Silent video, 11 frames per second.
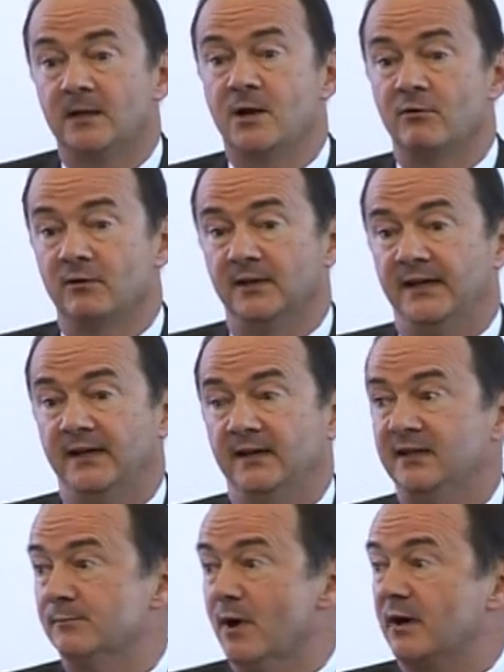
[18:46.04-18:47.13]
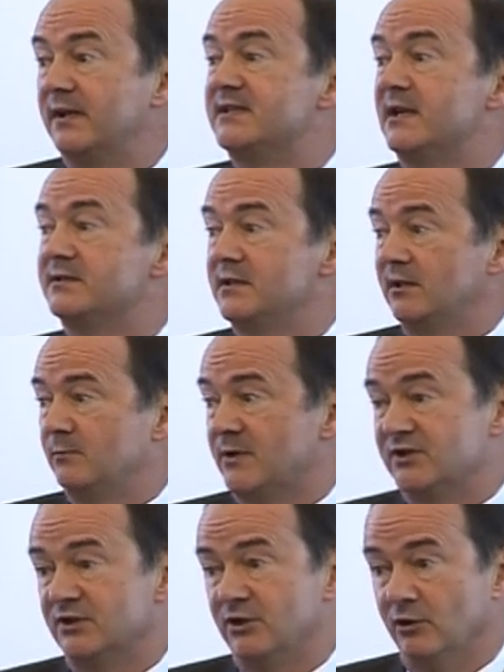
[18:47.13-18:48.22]
Currently, in the markets outside
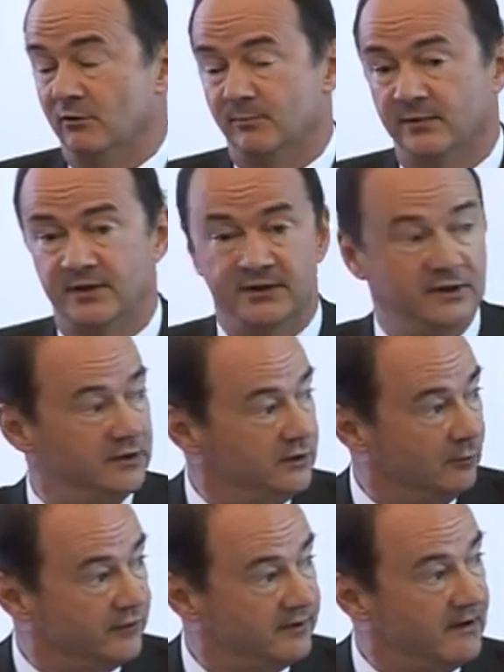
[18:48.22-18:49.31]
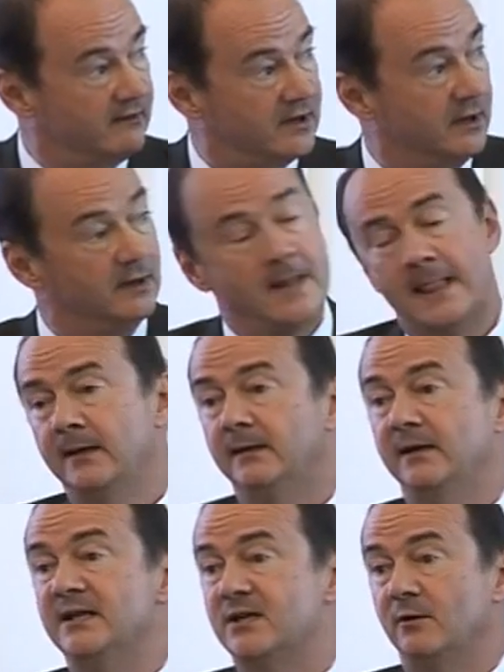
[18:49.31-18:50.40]
Western Europe and, the, and North America,
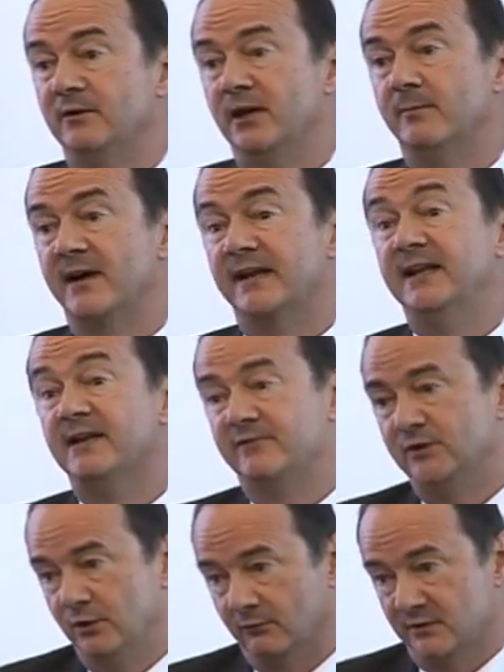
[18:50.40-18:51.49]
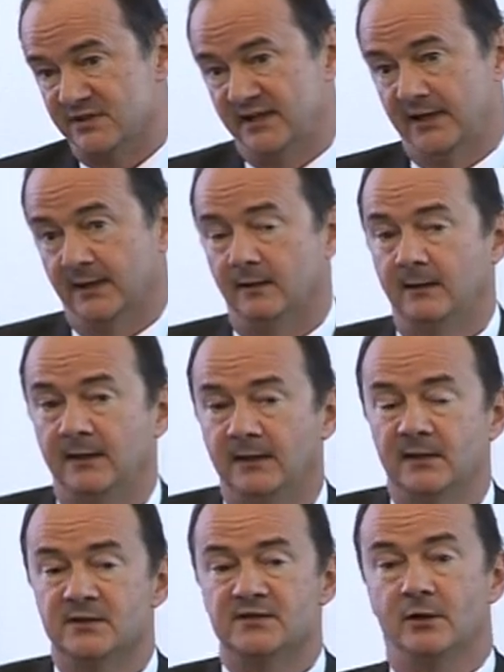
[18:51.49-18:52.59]
it's only about 11 euros a year.
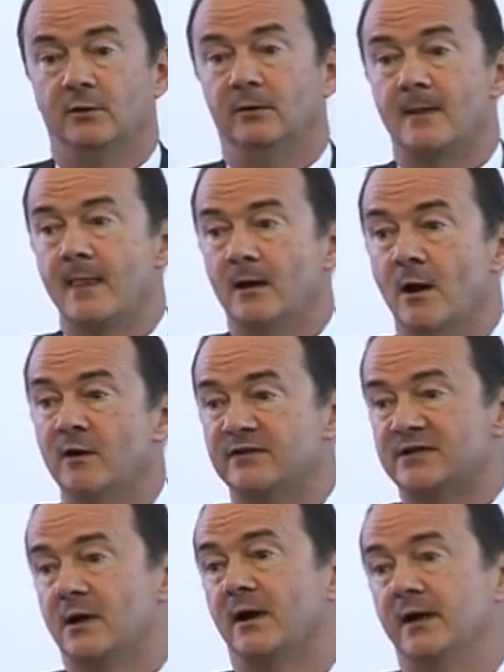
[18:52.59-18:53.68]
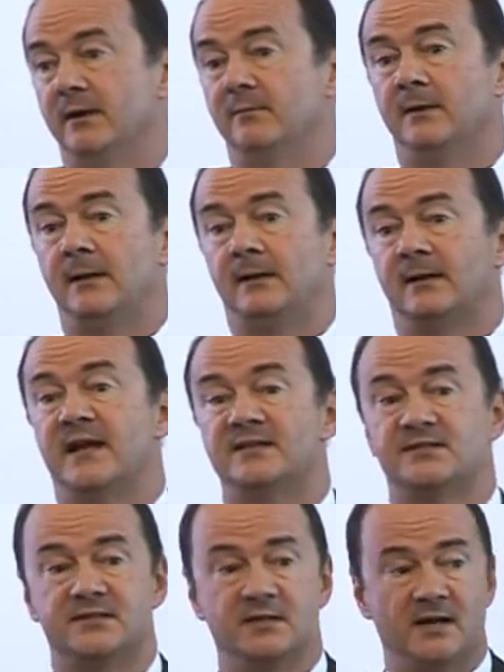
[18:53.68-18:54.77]
So over time,
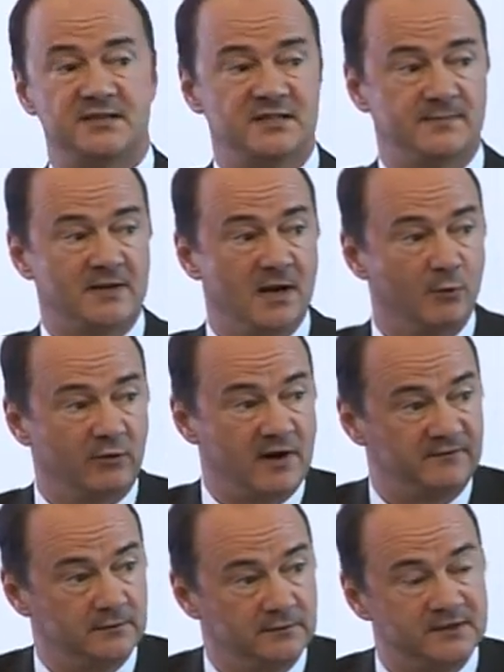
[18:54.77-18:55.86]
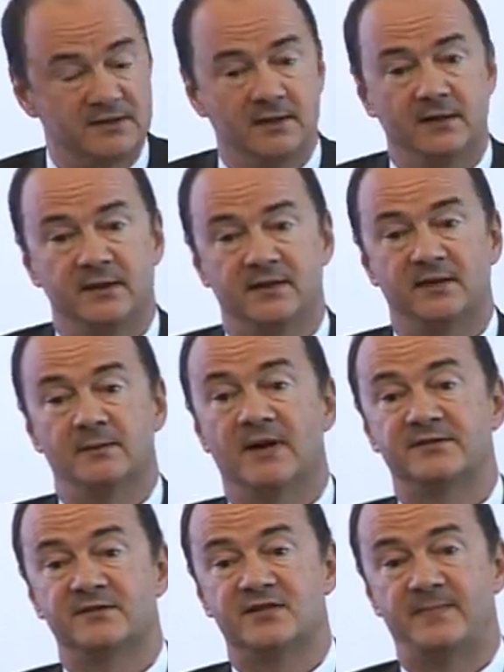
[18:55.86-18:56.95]
as societies become more affluent, then the
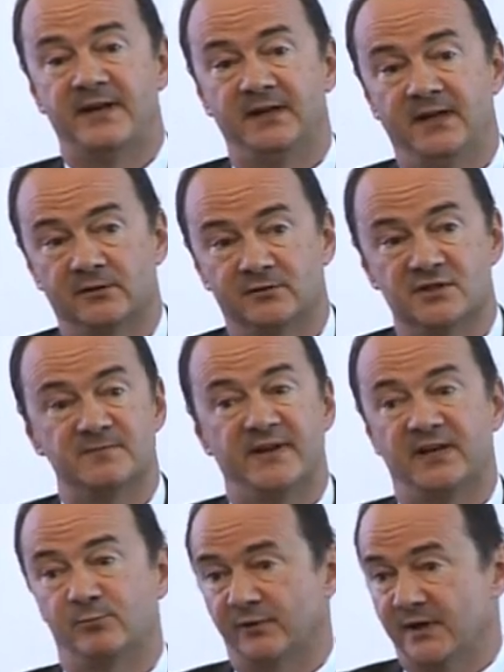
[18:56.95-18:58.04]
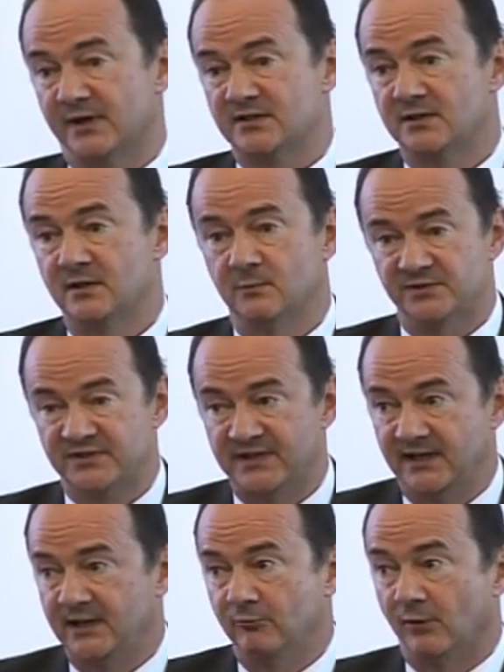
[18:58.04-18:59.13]
amount of spending on cosmetic products will
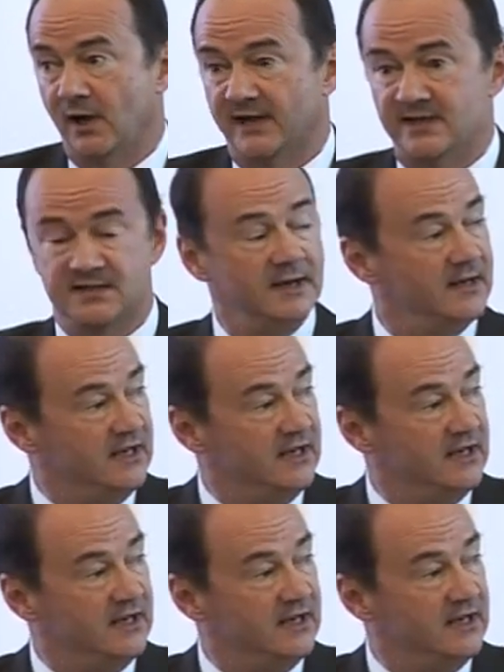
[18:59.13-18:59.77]
steadily rise.